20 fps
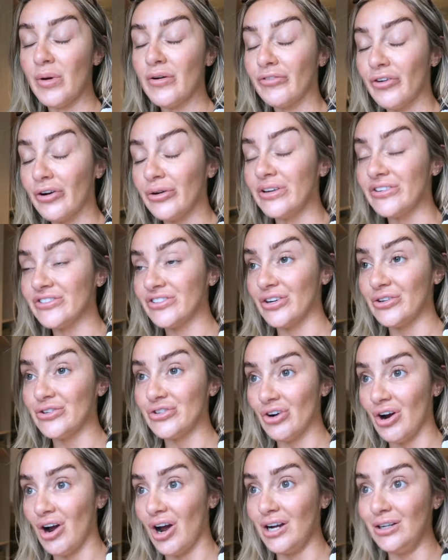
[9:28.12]
My throat is so
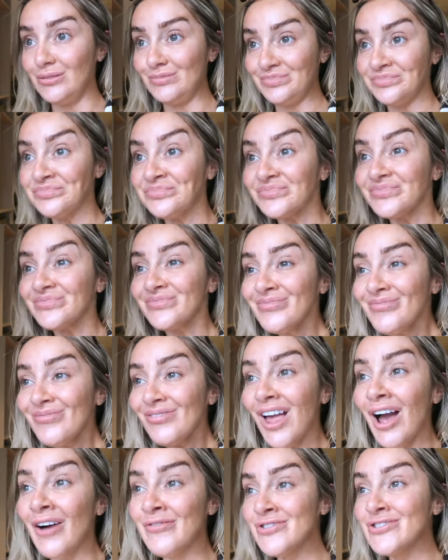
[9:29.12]
dry.
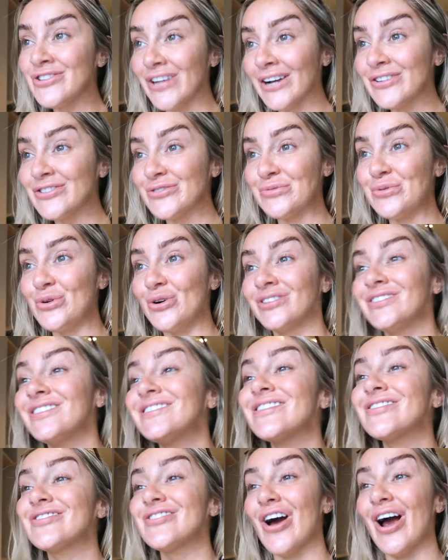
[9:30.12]
I've just had some water
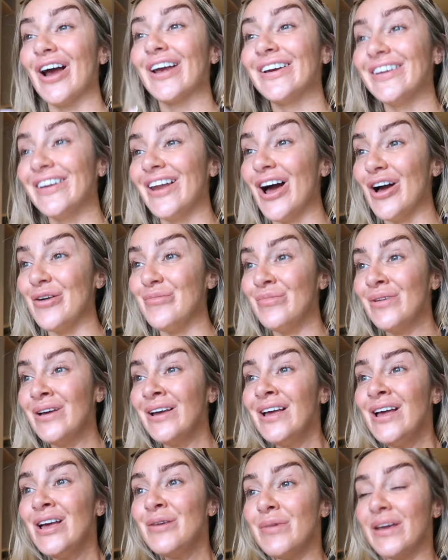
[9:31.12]
to try and
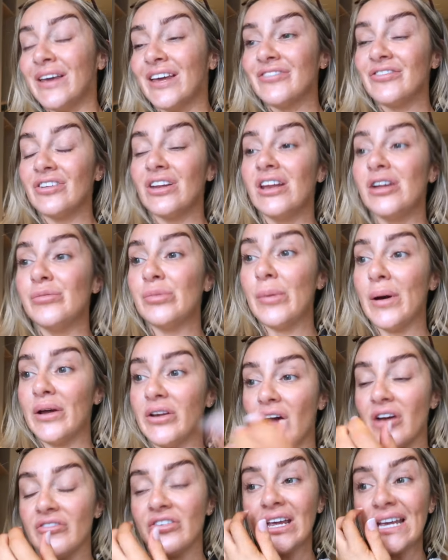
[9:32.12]
make it feel a little bit
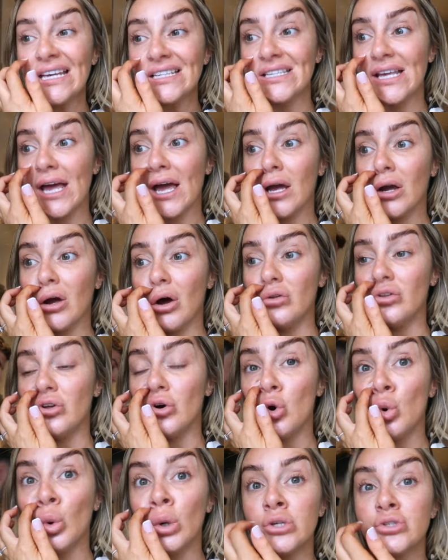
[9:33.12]
better. I think it's the aircon that
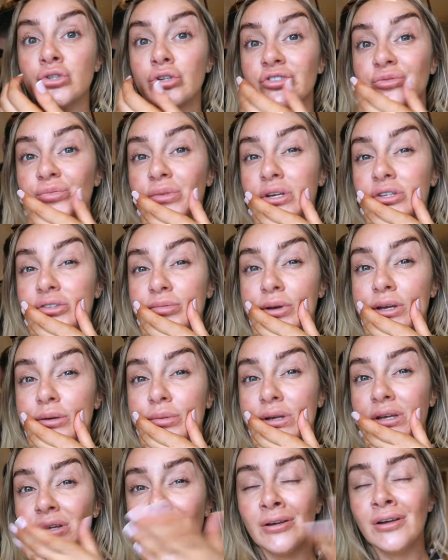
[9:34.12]
always does miss.
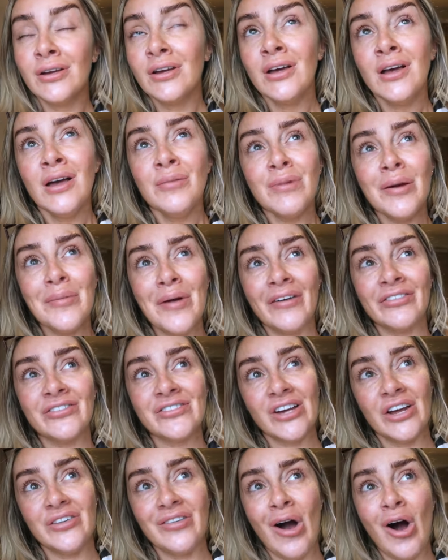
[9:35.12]
Maybe I have to
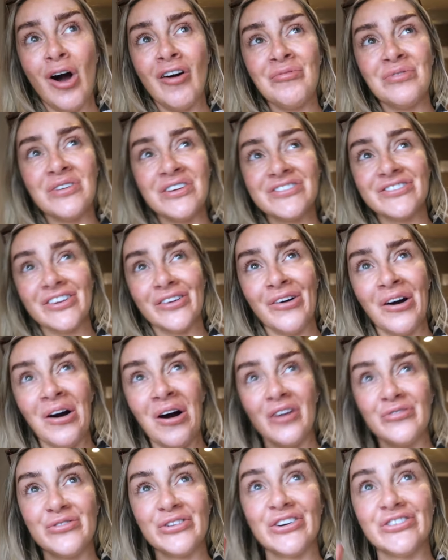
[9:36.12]
turn that off, but it's so
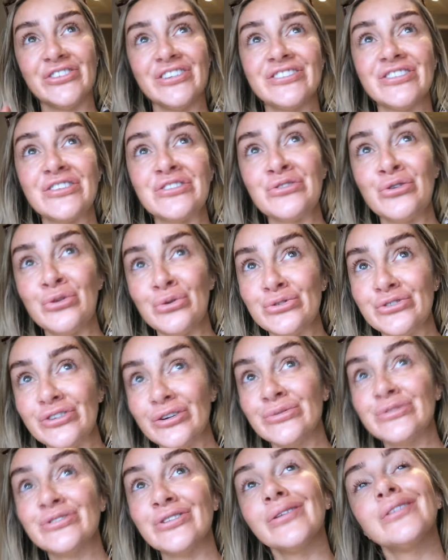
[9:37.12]
hard because it's
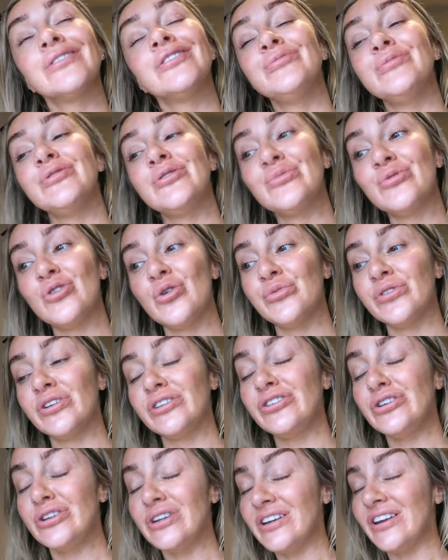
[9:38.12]
also so humid and warm
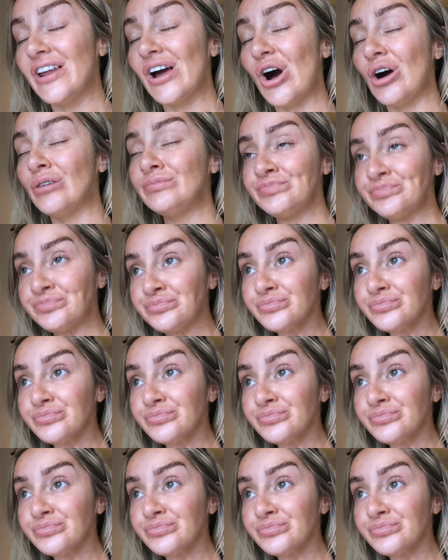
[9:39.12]
and you need it on.